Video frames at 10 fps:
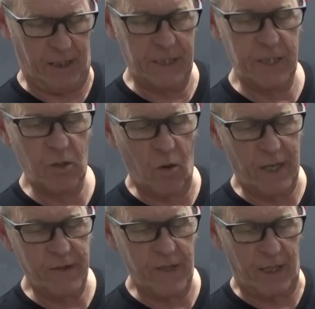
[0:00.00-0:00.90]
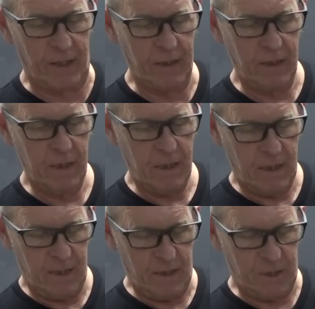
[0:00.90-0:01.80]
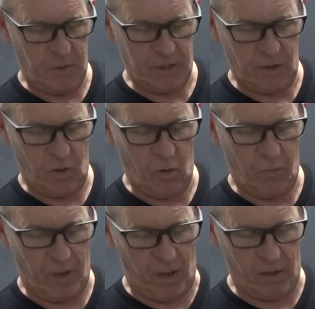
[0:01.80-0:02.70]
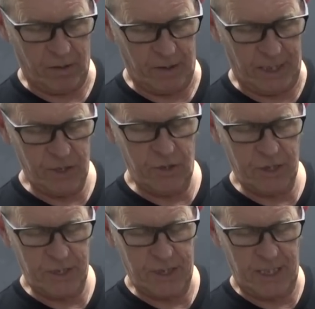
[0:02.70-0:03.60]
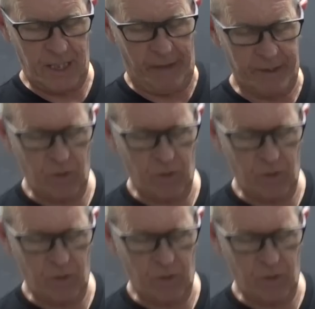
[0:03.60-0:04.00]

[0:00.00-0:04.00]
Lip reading: This is quite thin, this piece of cork bark, and as you can see there, it's